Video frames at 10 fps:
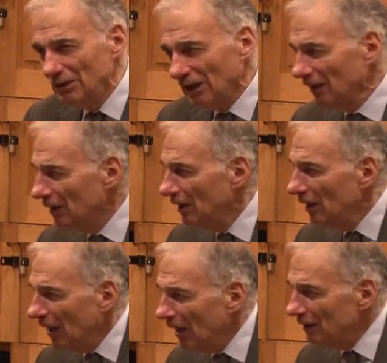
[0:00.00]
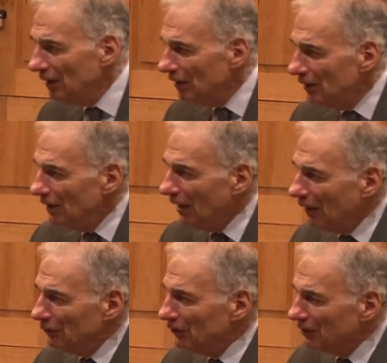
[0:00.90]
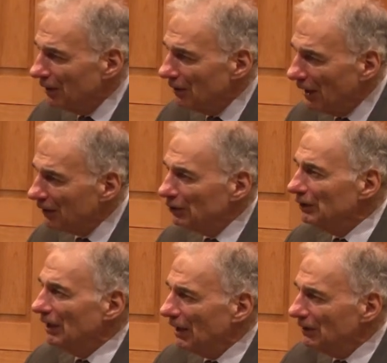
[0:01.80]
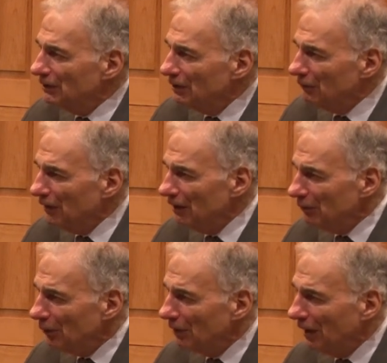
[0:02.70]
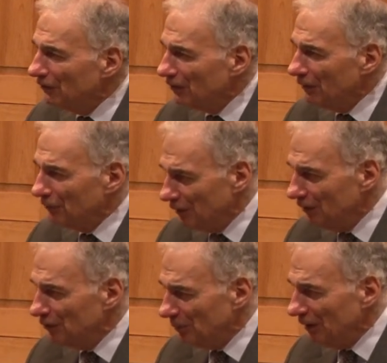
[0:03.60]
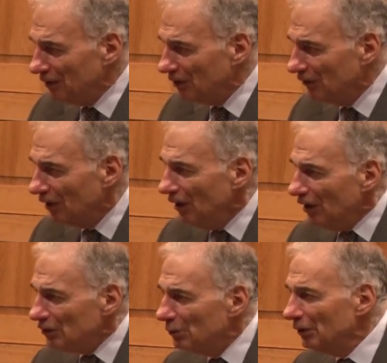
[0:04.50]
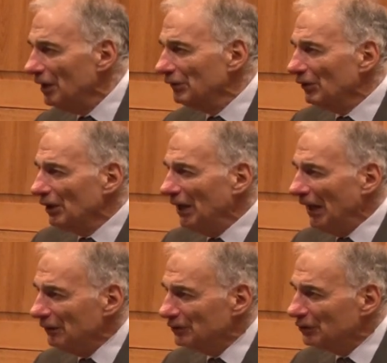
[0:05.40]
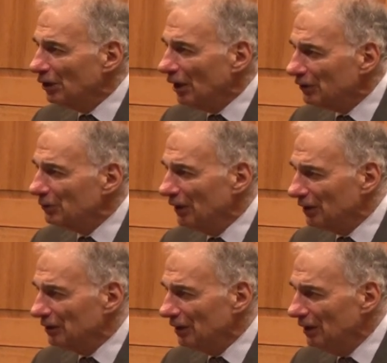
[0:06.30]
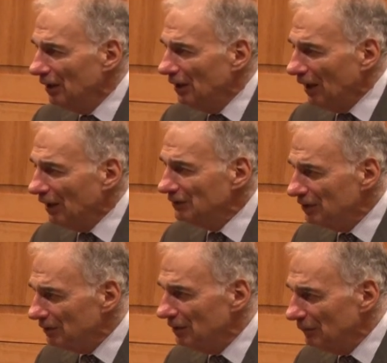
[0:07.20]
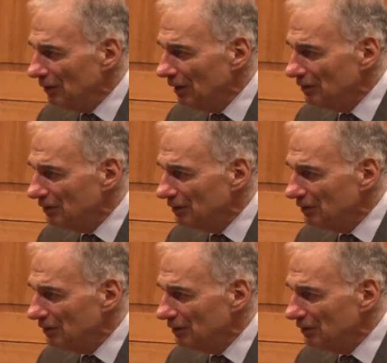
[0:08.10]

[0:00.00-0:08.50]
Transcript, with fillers: Like I, I was, uh, I couldn't get on TV on Unsafe at Any Speed because you were never allowed to talk critically on, on